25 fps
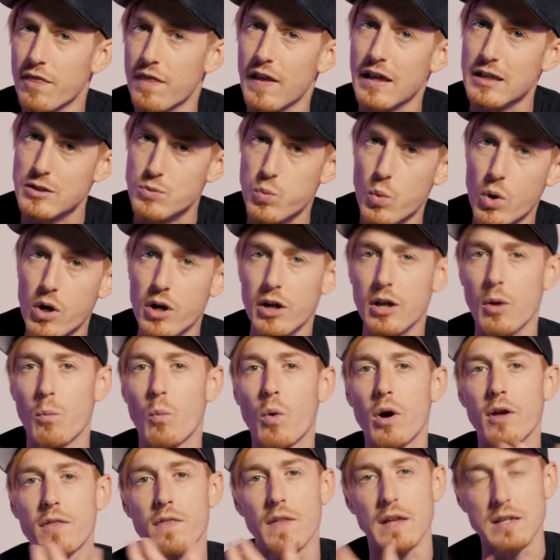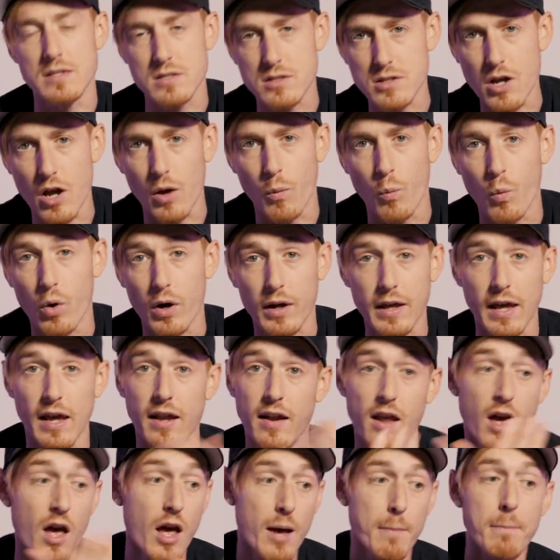things work and why things don't work
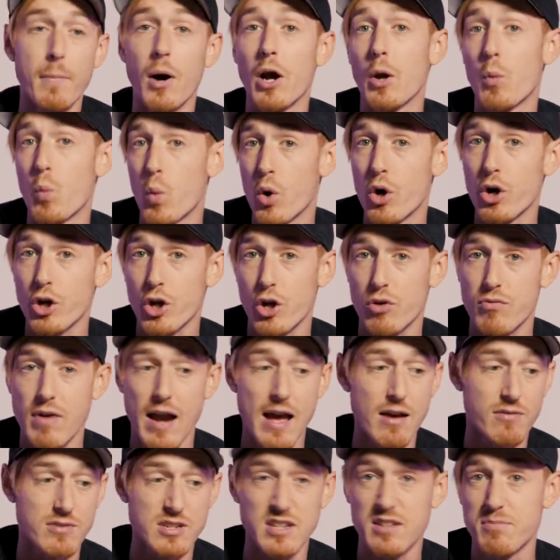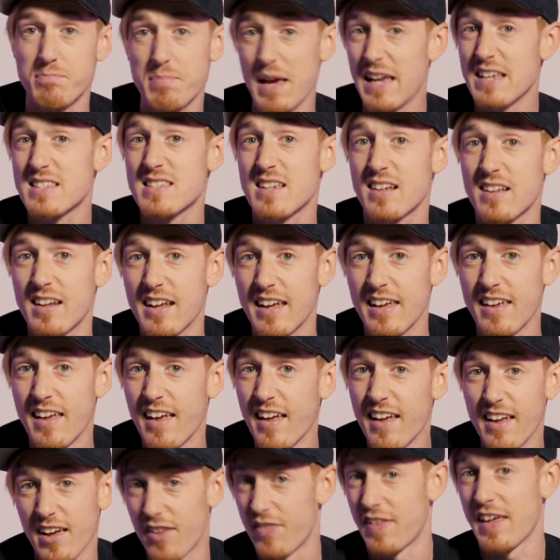and my workaround. And basically
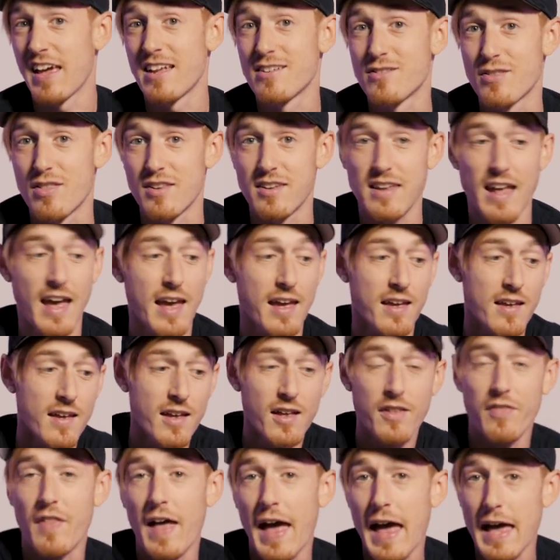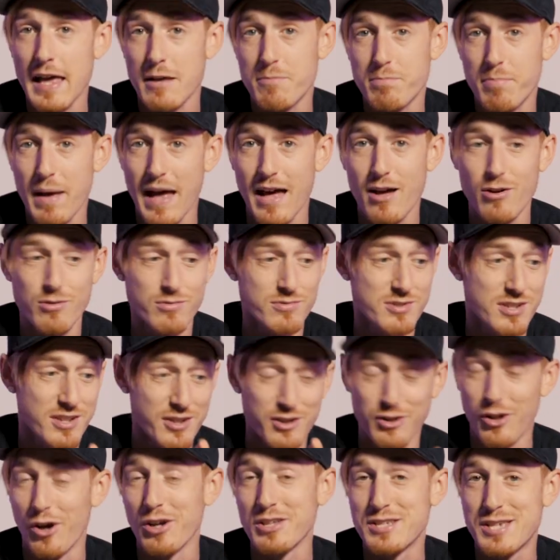at the end of the day, the
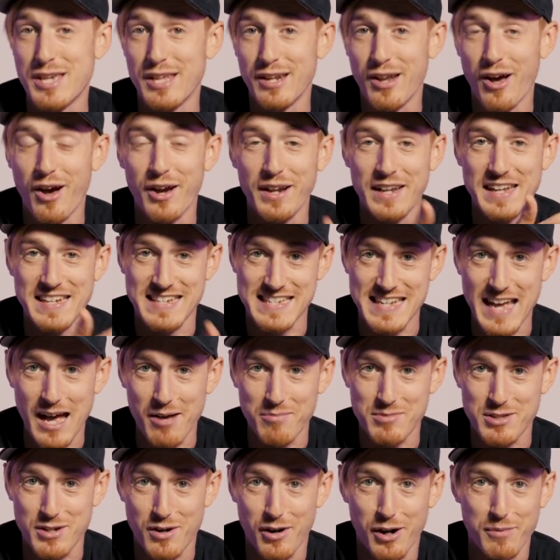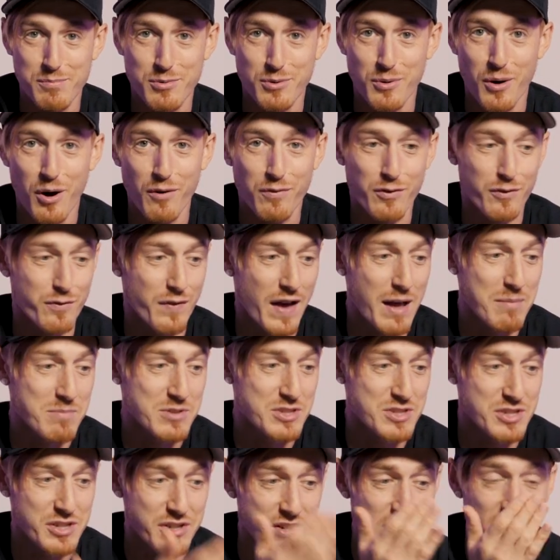£8.99 adapter I bought off of
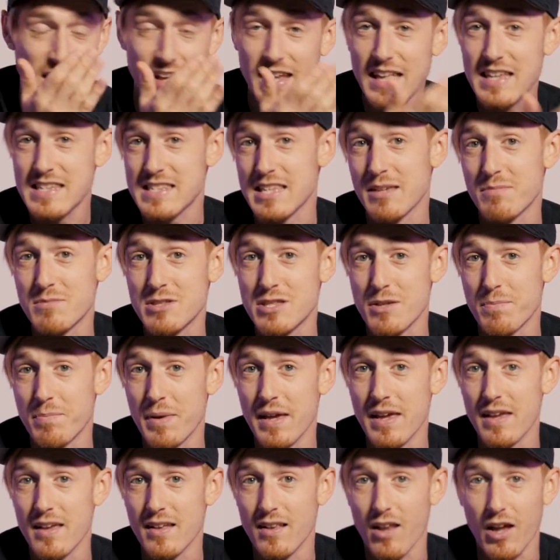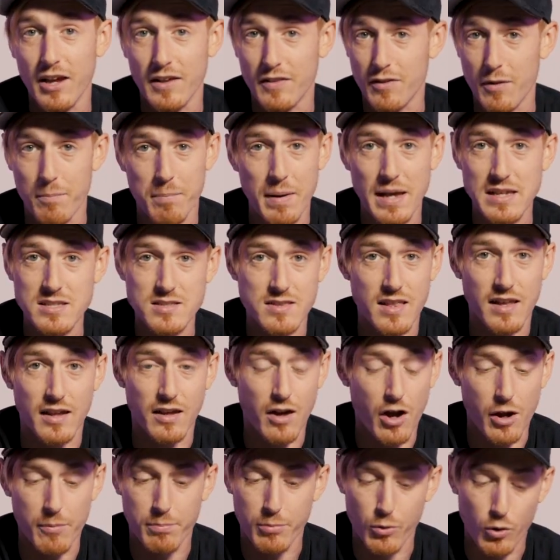Amazon seems to be like the best
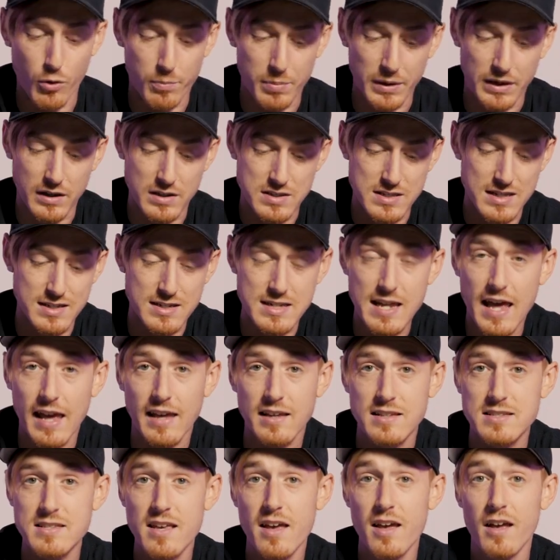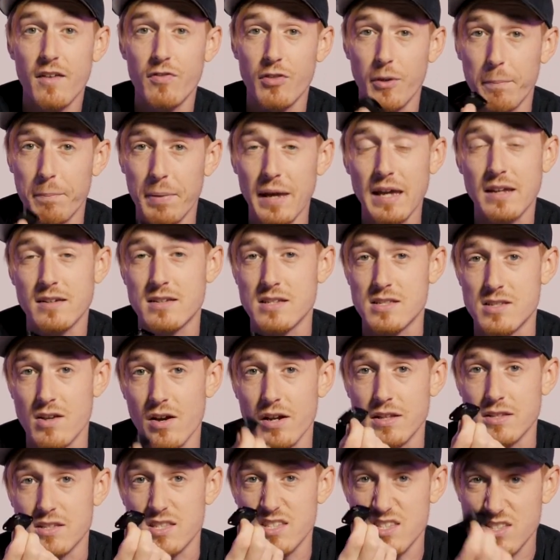thing I bought, because it takes the Peak
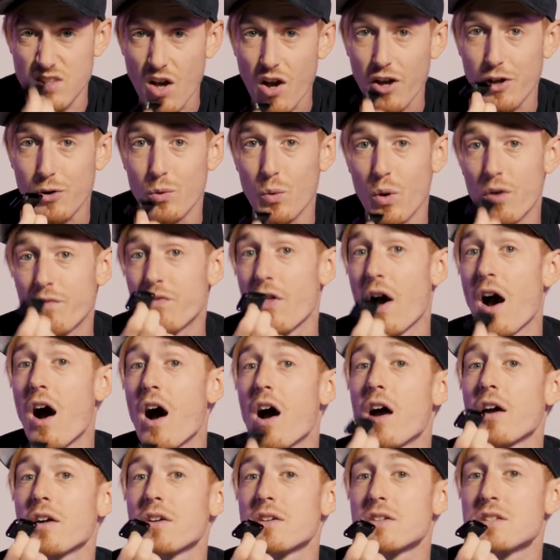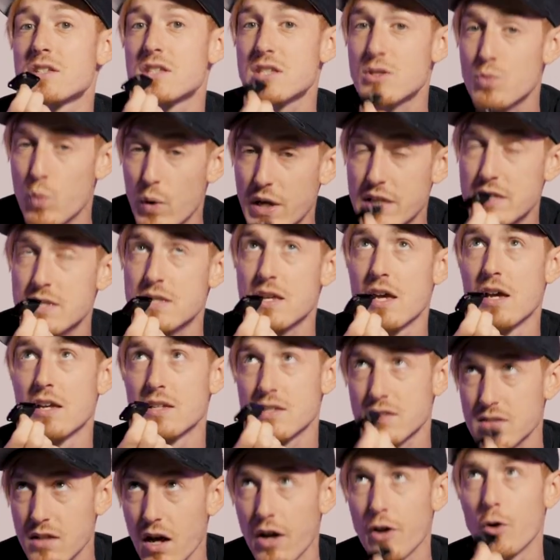Design style of the Arca Swiss
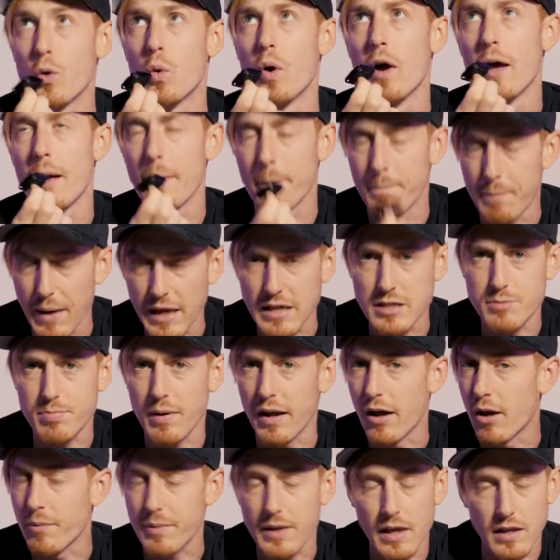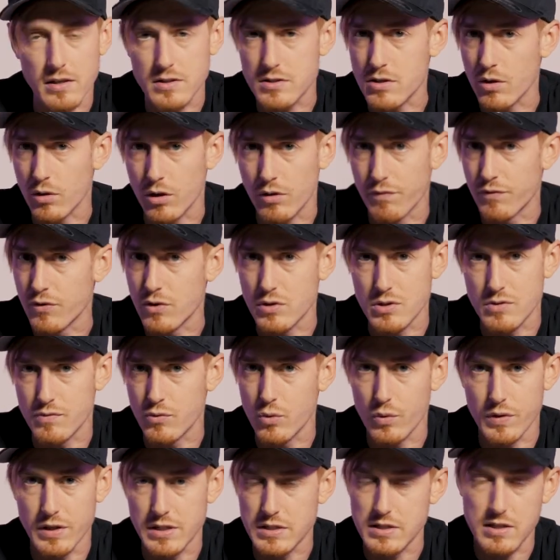style base plate. I'm getting so confused with
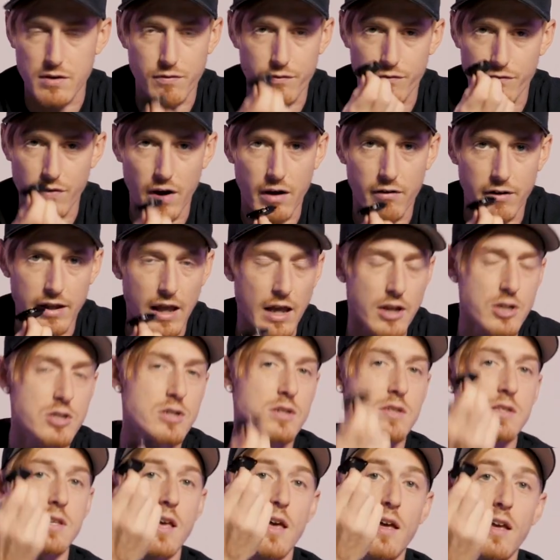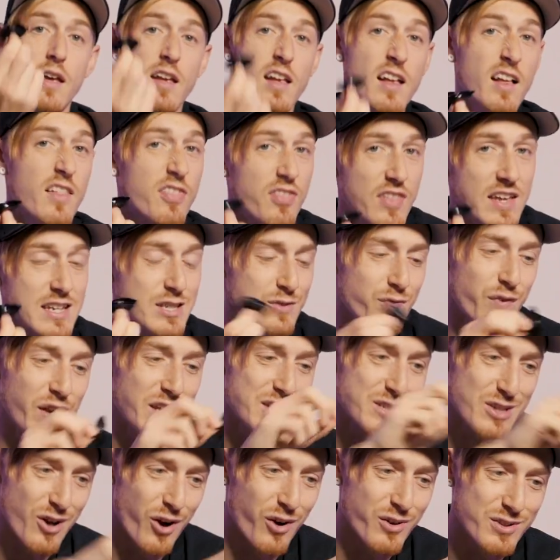all these different variations. This
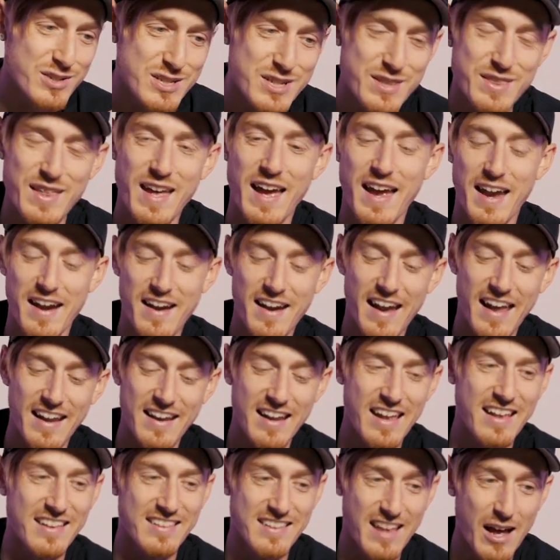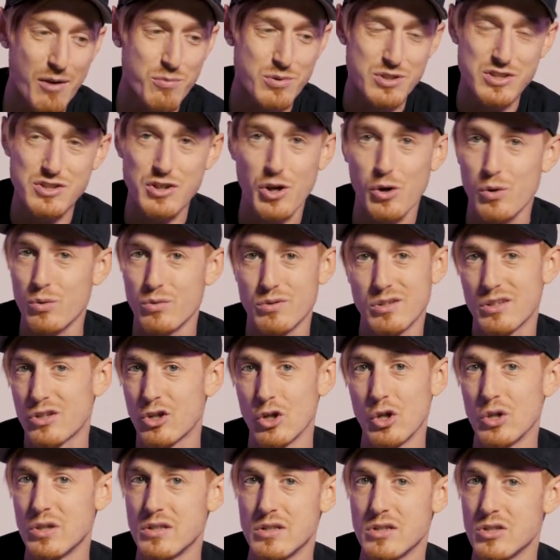fits onto there, and then that was so
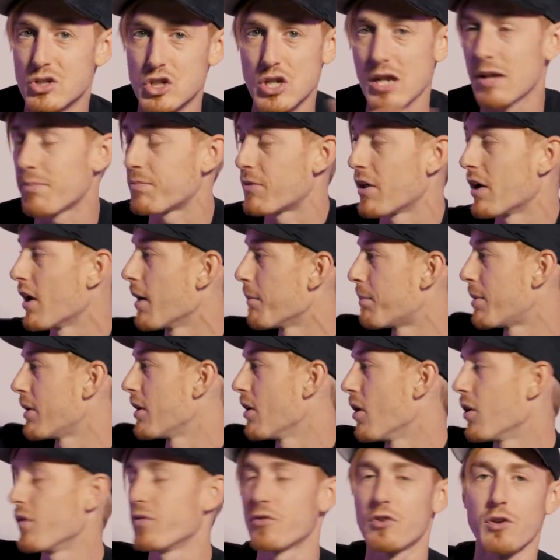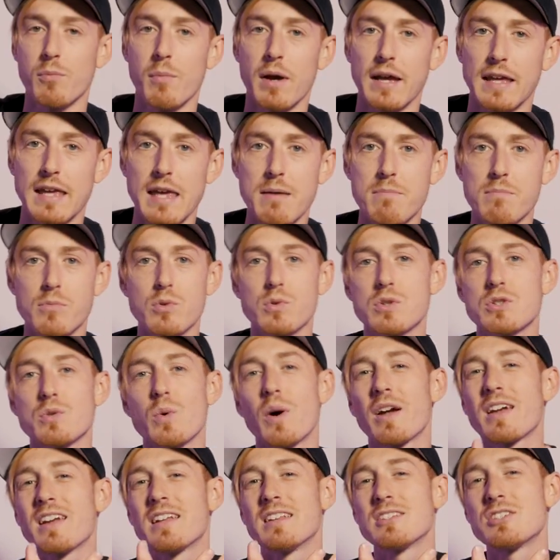good and cheap that I put it onto my gimbal,
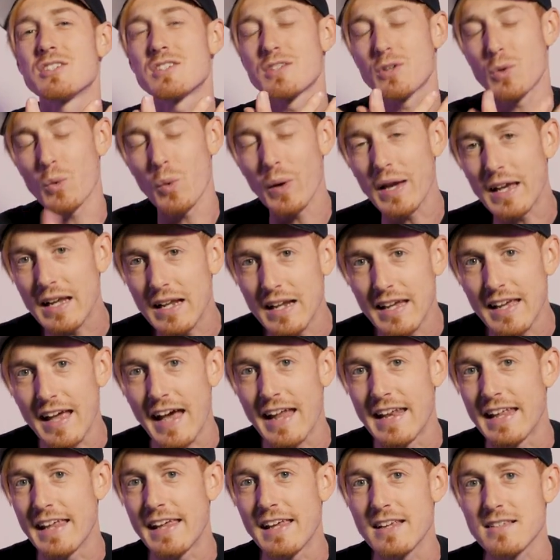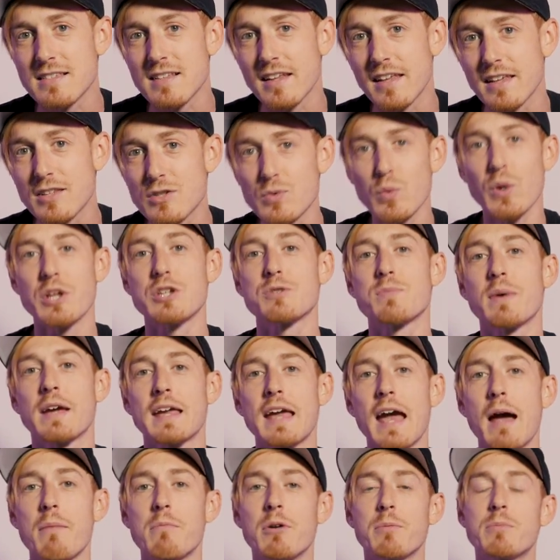so I can just quickly and easily switch my
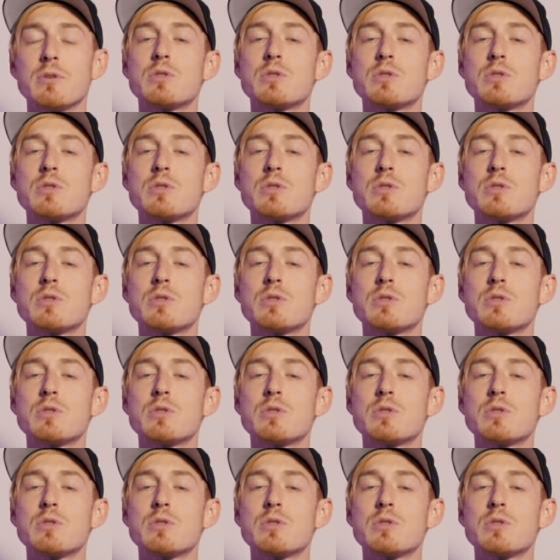camera